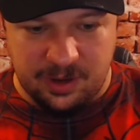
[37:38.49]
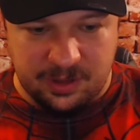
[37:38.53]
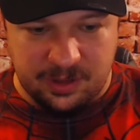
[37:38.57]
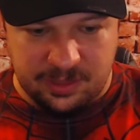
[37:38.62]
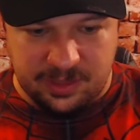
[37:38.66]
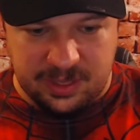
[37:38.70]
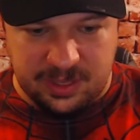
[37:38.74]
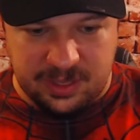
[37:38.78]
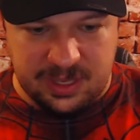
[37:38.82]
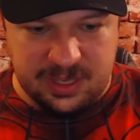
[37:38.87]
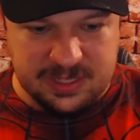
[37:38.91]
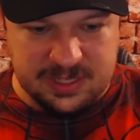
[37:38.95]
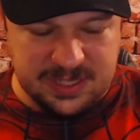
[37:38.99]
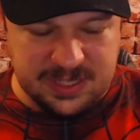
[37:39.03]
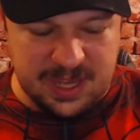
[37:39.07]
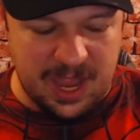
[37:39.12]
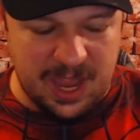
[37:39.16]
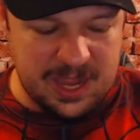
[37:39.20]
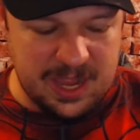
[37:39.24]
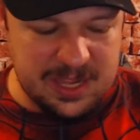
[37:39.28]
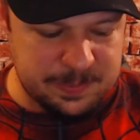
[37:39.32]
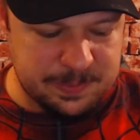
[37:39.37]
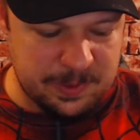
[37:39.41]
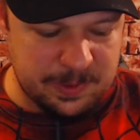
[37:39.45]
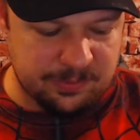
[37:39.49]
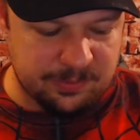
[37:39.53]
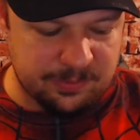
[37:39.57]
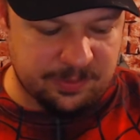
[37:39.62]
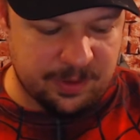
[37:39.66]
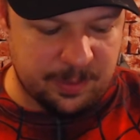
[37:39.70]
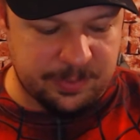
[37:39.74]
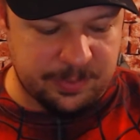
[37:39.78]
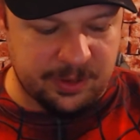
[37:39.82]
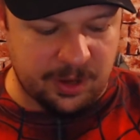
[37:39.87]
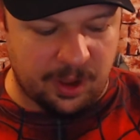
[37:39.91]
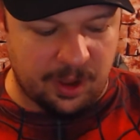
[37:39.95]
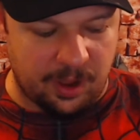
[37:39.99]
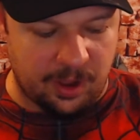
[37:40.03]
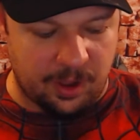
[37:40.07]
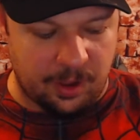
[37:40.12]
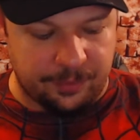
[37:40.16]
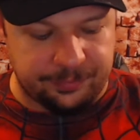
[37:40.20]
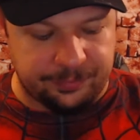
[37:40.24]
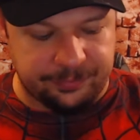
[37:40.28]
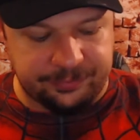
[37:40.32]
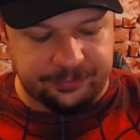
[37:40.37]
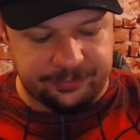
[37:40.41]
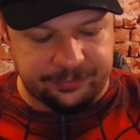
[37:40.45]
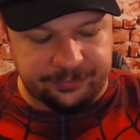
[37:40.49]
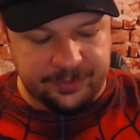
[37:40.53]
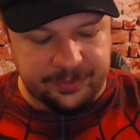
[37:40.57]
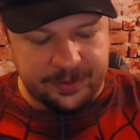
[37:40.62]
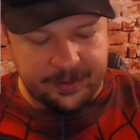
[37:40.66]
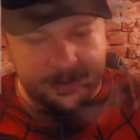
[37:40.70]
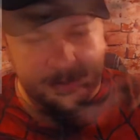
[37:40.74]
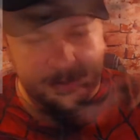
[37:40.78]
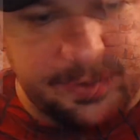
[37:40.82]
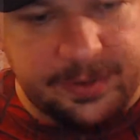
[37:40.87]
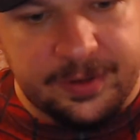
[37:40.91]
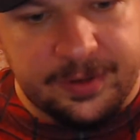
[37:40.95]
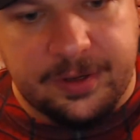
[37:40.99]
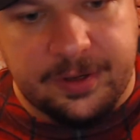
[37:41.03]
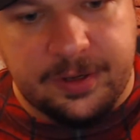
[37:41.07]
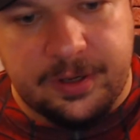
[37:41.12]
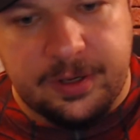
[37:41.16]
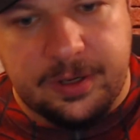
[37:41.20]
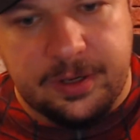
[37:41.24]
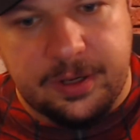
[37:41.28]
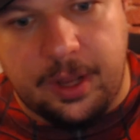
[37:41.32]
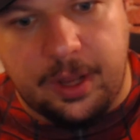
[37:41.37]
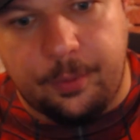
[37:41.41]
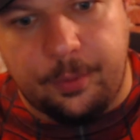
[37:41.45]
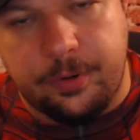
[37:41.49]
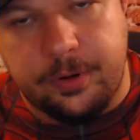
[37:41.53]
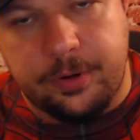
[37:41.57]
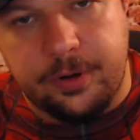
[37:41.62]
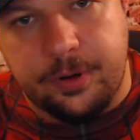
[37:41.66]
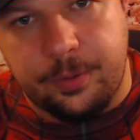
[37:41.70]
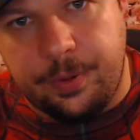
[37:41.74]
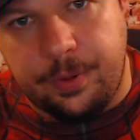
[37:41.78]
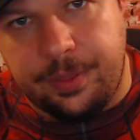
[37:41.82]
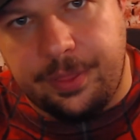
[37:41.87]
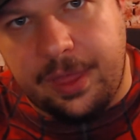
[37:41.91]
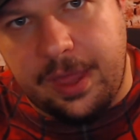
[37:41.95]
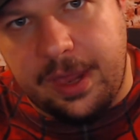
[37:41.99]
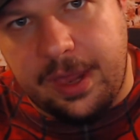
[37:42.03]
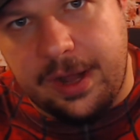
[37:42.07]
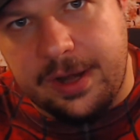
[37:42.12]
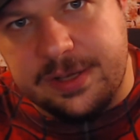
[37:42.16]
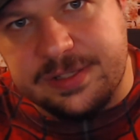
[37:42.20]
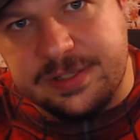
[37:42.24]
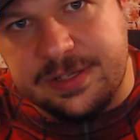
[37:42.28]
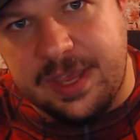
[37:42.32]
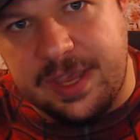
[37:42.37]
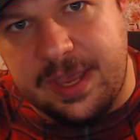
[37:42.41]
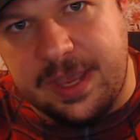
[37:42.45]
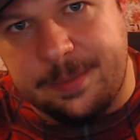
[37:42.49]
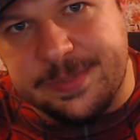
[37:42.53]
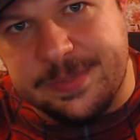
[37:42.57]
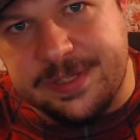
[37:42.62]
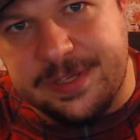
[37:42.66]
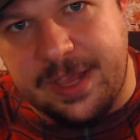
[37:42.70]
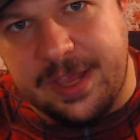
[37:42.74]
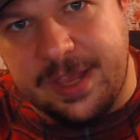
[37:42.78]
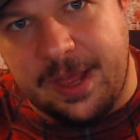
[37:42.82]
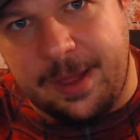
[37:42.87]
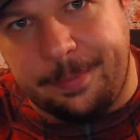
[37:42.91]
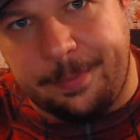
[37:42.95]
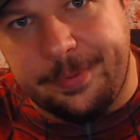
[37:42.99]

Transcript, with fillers: The side's been ripped off. I wonder what that is, GameStop.